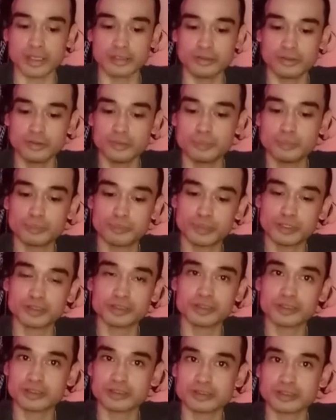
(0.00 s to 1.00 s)
you put
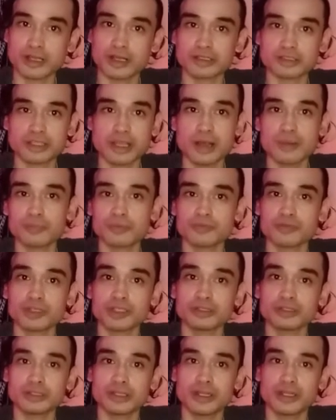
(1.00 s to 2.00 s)
this on top of it,
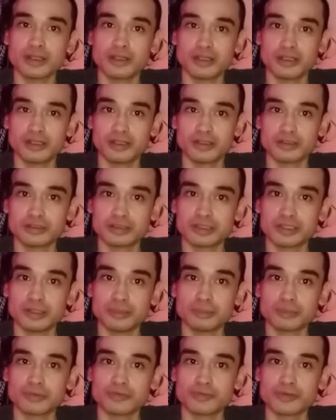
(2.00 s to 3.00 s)
and it
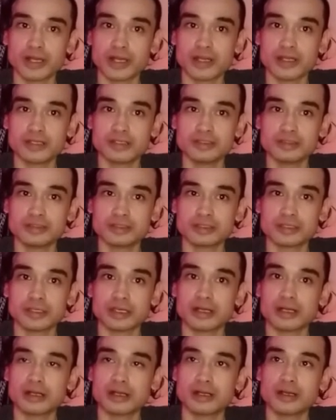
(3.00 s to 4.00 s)
provides
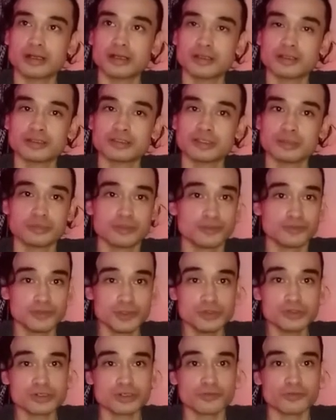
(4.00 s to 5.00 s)
some
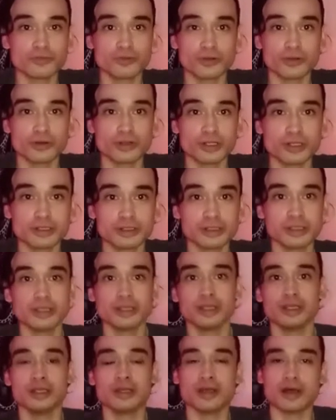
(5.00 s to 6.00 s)
diffusion for it.
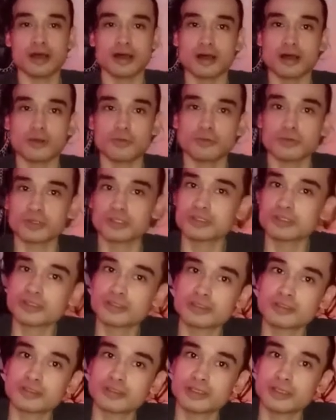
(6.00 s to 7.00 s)
Which
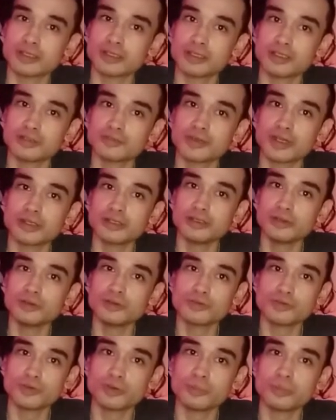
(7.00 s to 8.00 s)
is very
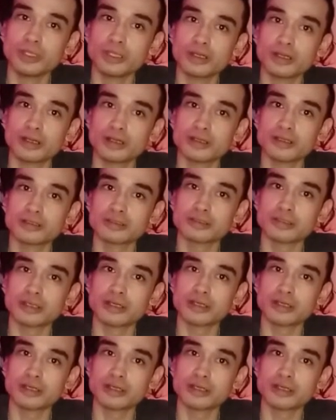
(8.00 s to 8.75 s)
useful because